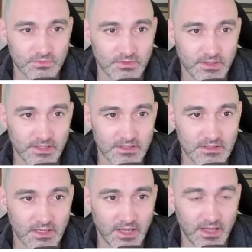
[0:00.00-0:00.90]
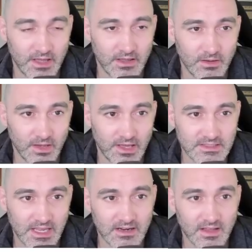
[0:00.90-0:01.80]
is uh, has
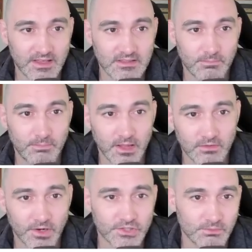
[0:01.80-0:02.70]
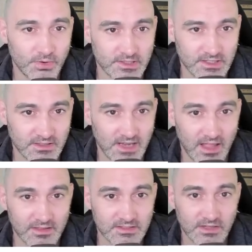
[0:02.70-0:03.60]
analyzed Belarusian President
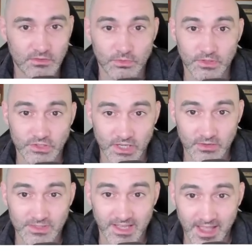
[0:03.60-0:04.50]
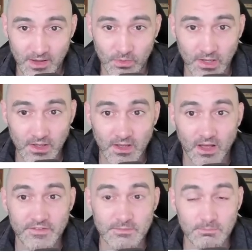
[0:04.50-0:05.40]
Alexander Lukashenko's account
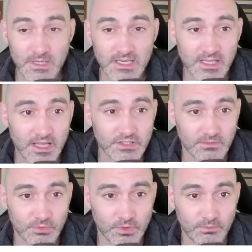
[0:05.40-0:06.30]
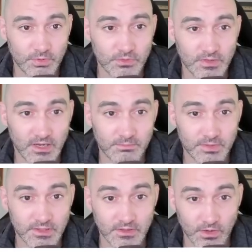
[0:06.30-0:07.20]
of his mediation between Putin and
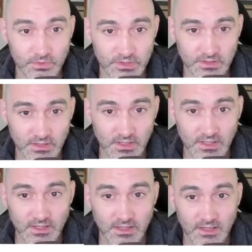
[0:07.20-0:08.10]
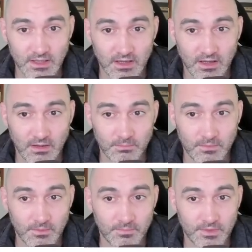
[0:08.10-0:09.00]
Prigozhin, um,
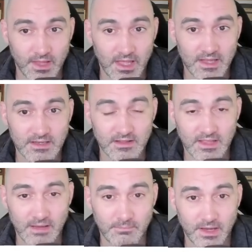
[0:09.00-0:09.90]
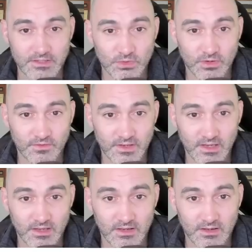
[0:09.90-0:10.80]
and that by sort of
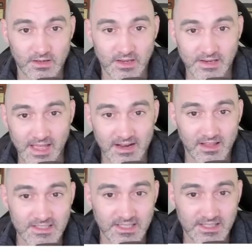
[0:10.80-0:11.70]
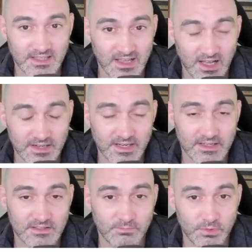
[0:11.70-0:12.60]
uh, and analyzing it in the
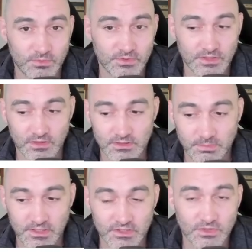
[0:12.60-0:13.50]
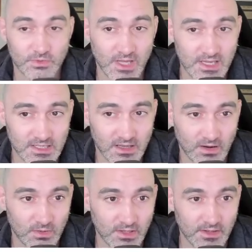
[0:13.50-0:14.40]
context of Putin's speech two days
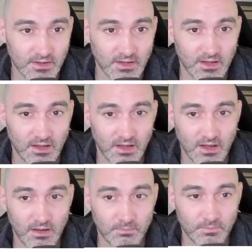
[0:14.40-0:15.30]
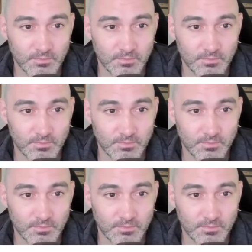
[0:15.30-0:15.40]
ago, um,